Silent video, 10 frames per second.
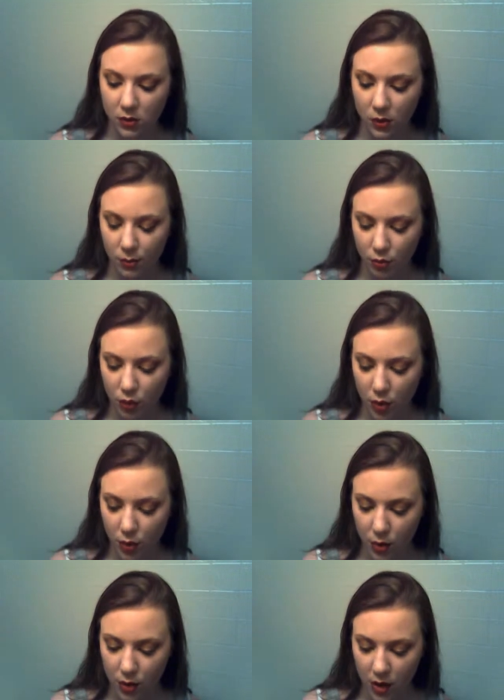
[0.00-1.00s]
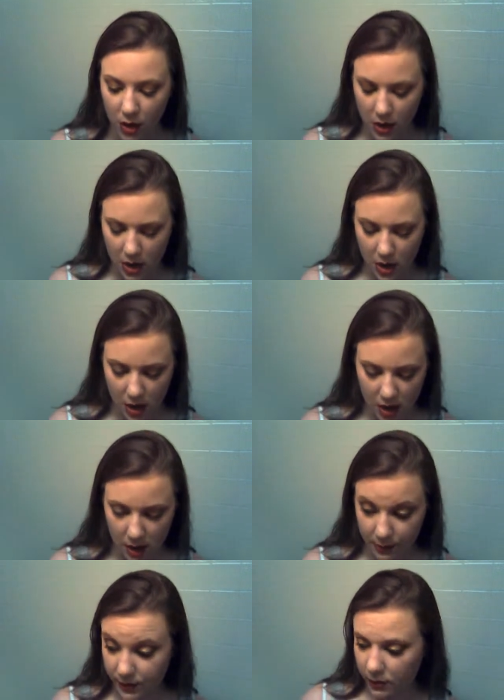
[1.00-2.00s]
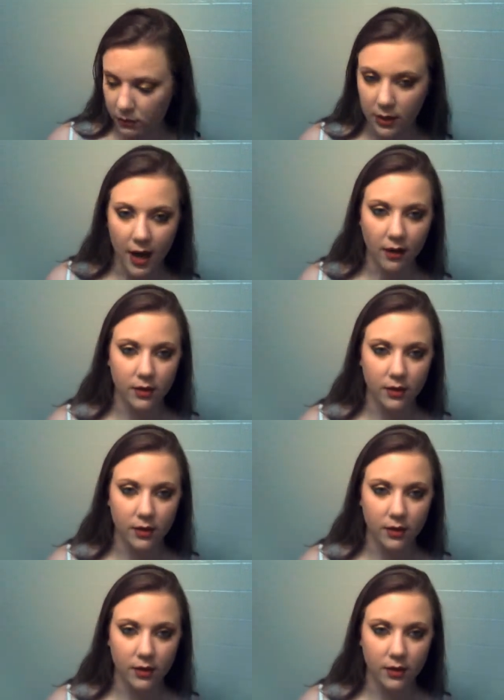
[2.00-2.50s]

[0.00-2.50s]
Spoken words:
or broke until now.